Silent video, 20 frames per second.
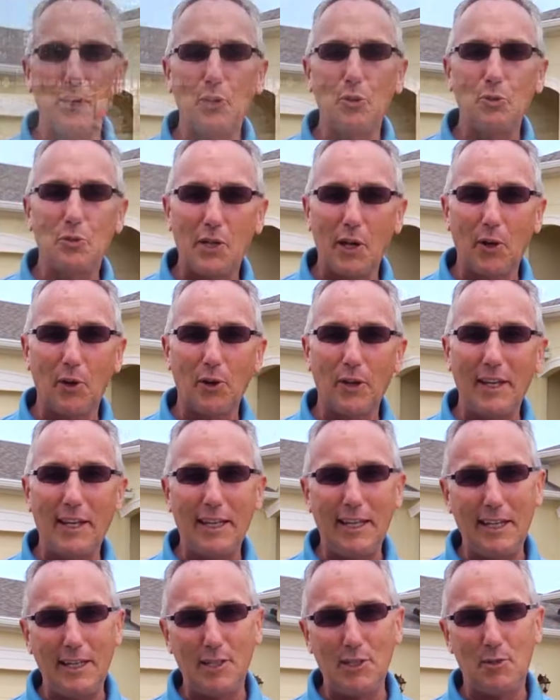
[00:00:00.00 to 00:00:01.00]
utility
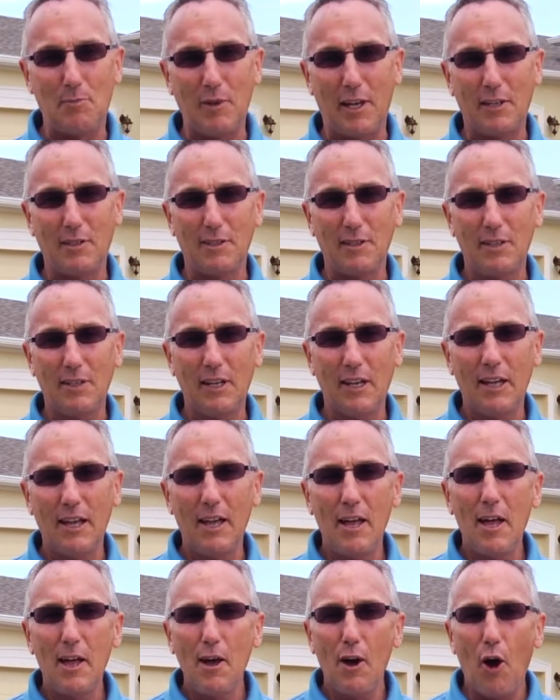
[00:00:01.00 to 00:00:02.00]
easement.
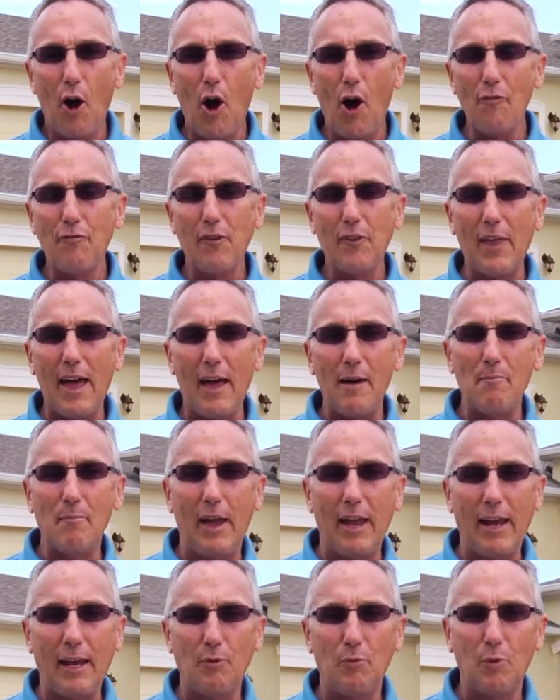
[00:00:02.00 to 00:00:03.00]
Off of that
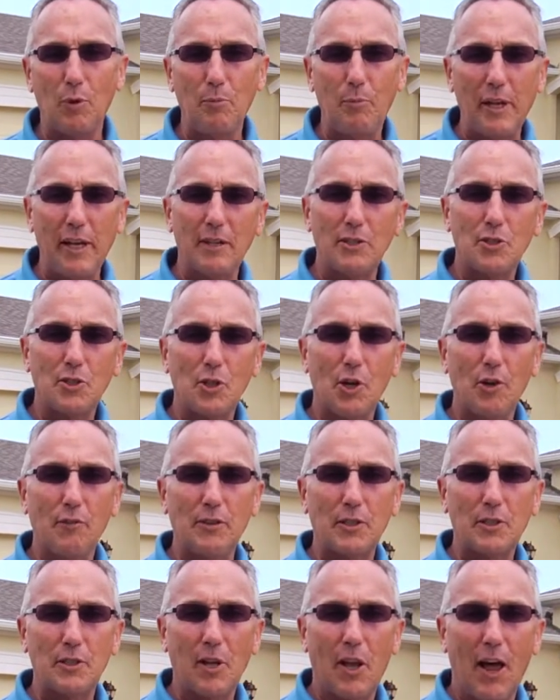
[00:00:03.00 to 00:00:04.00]
main would be a
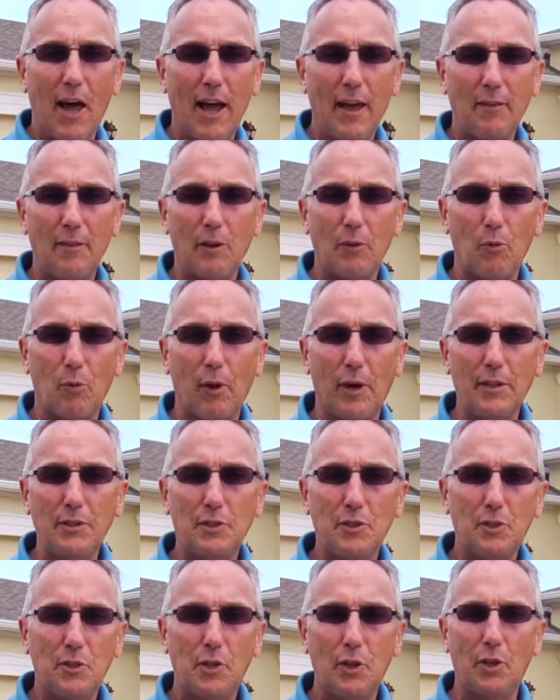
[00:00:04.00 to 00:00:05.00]
service line that
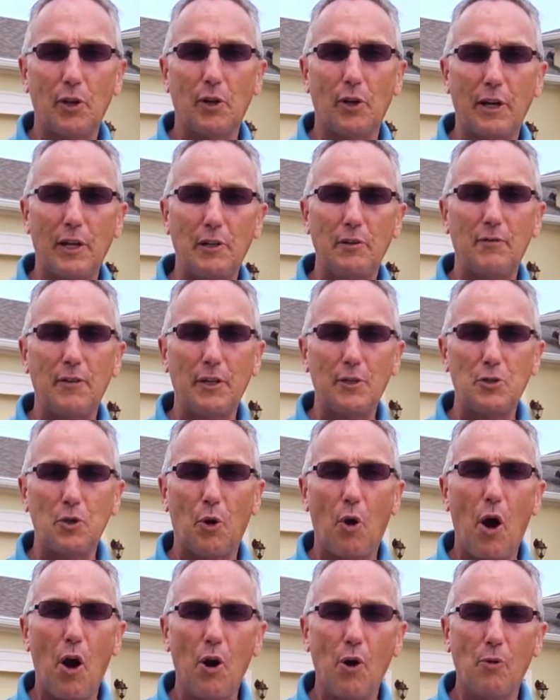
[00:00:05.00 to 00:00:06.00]
runs to your
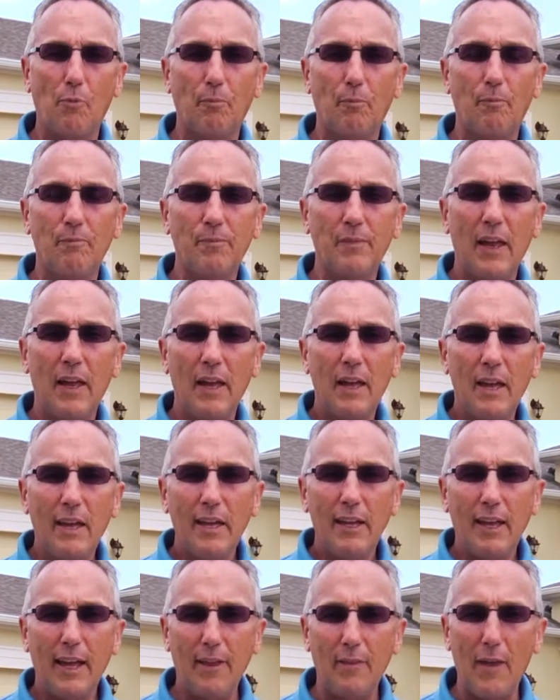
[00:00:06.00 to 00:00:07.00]
individual home,
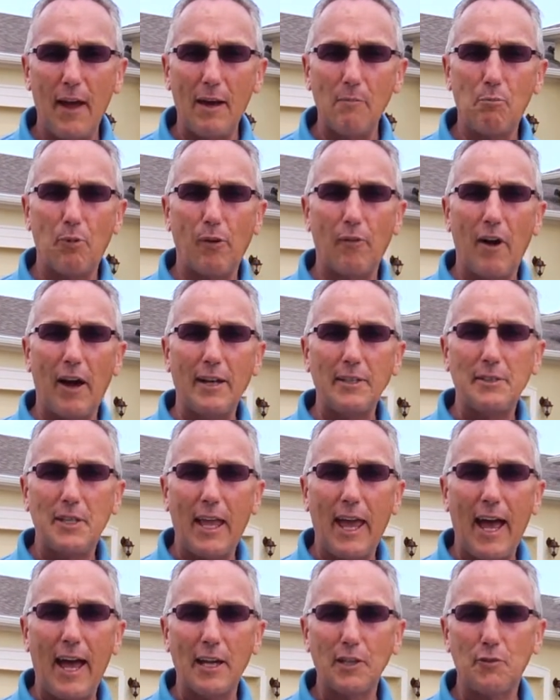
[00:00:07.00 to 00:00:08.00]
and that provides
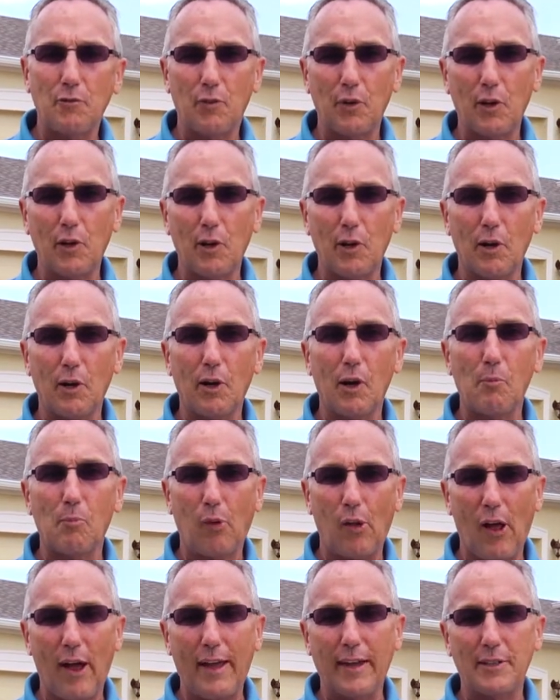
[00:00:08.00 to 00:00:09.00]
gas for your
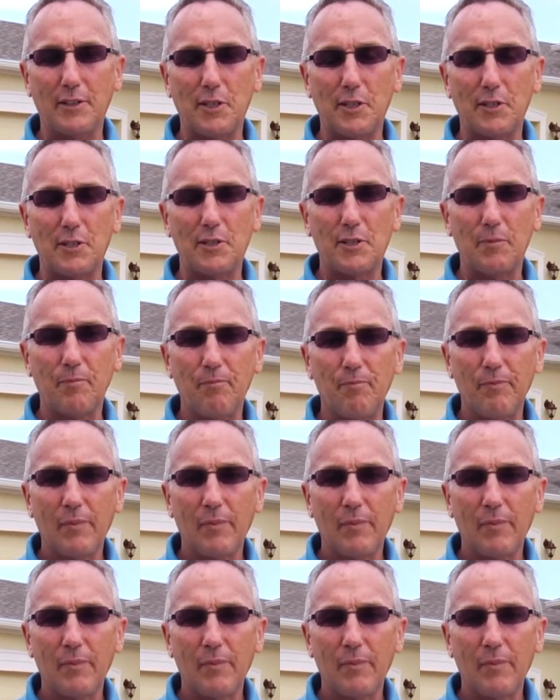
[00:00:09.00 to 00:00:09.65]
appliances.